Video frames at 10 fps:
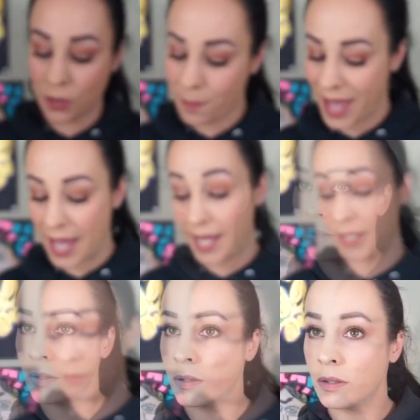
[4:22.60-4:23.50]

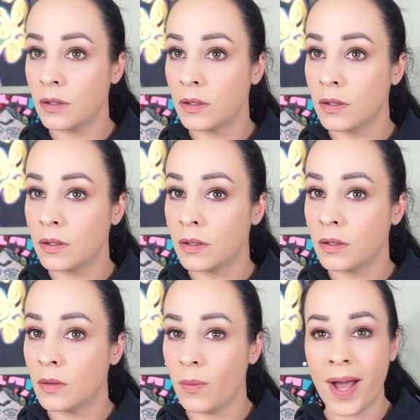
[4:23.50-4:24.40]
bag.
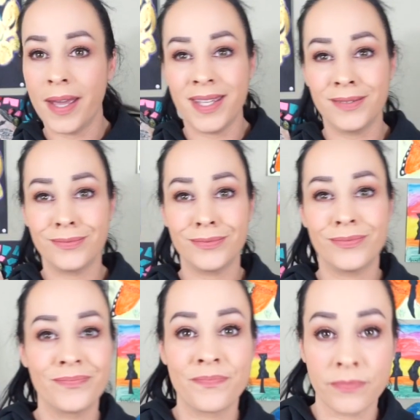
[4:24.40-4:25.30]
Why?
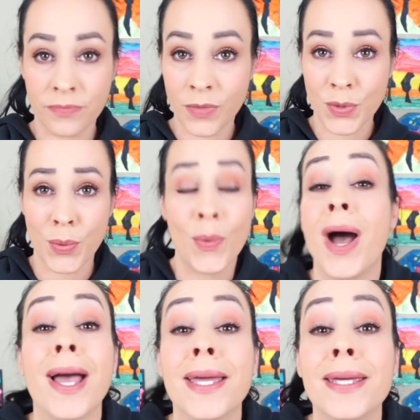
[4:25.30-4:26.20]

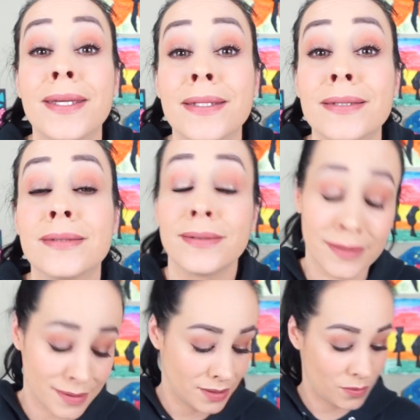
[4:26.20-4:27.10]
Why?
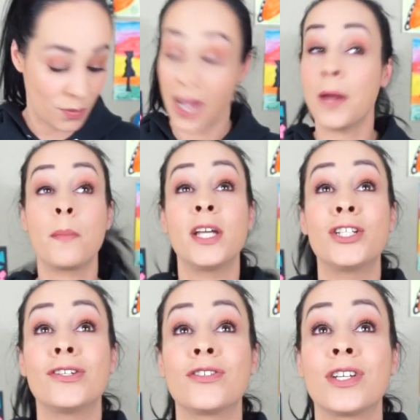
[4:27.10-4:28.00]
Why are my
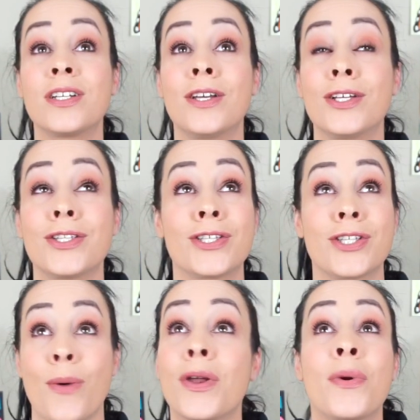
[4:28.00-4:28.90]
children
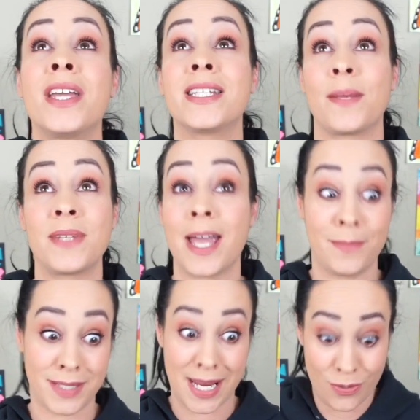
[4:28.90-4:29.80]
so annoying
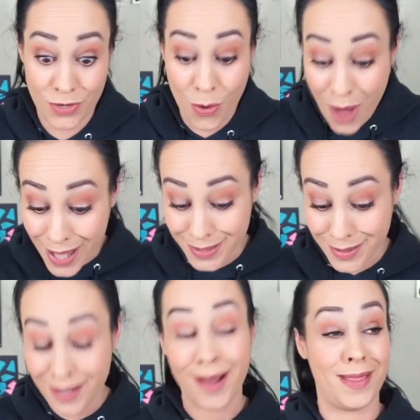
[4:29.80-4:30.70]
sometimes? I don't know why.
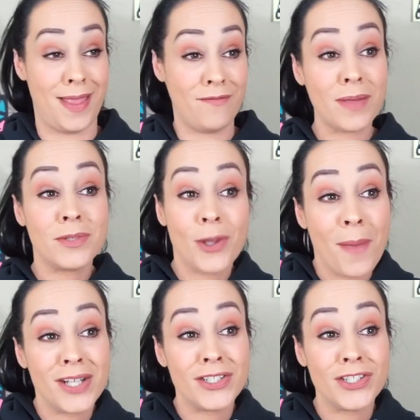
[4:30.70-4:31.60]
I love them so
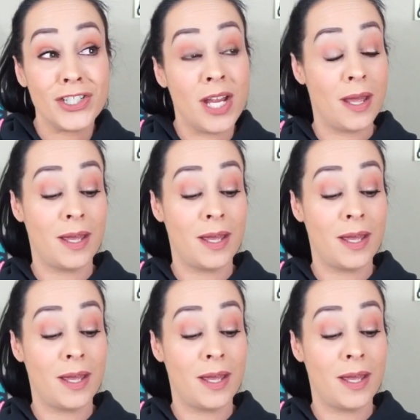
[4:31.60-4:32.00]
much,